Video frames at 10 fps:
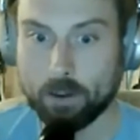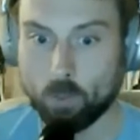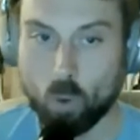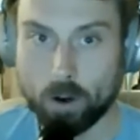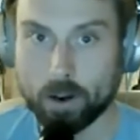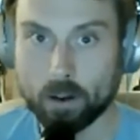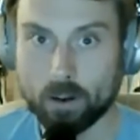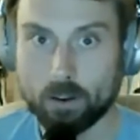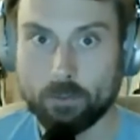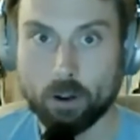water
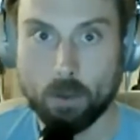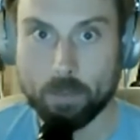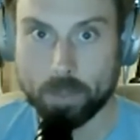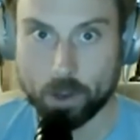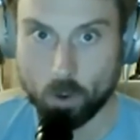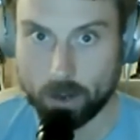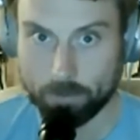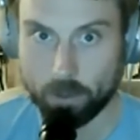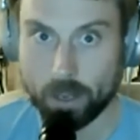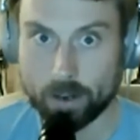from the Great
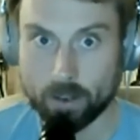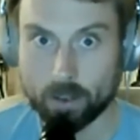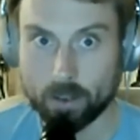Flood.